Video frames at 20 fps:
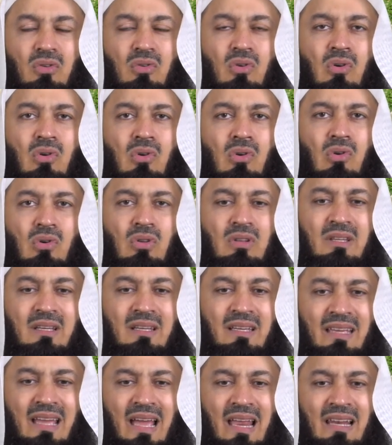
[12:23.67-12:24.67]
all the
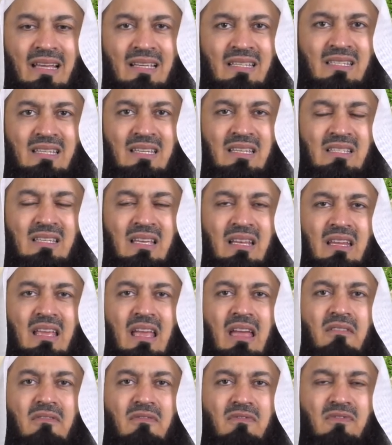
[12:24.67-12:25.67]
galaxies and
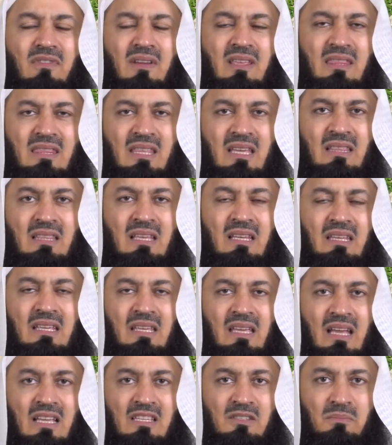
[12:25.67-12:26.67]
everything that
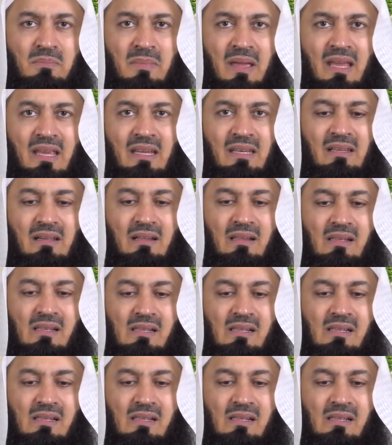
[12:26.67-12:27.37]
He has made.